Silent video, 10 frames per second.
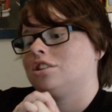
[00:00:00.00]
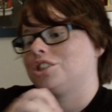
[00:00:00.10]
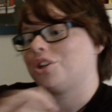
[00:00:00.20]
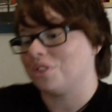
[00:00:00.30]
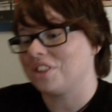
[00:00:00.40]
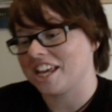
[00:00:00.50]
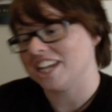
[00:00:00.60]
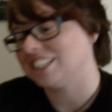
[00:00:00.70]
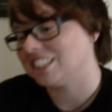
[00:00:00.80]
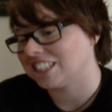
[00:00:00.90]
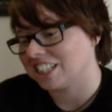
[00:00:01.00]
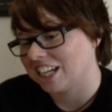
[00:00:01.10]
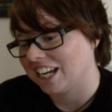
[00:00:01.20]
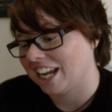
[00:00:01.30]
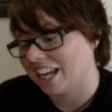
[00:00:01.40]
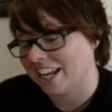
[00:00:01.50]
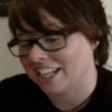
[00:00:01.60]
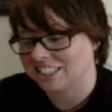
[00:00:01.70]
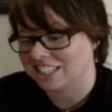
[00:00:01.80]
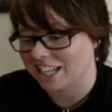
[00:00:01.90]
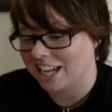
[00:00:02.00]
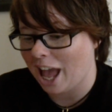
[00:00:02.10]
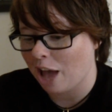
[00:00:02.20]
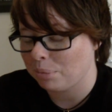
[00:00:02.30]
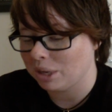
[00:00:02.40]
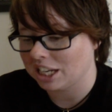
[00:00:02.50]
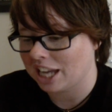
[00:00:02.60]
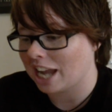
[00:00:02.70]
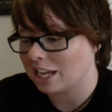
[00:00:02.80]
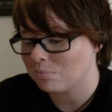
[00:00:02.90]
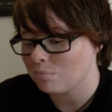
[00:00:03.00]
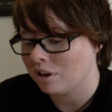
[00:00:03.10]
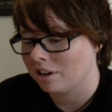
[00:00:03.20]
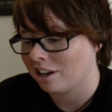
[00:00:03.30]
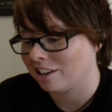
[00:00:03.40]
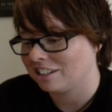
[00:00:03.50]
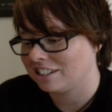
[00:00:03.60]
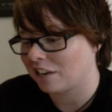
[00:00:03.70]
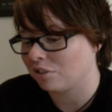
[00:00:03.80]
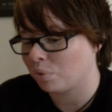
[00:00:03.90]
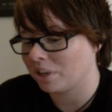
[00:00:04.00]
So this is the epic game, Dead of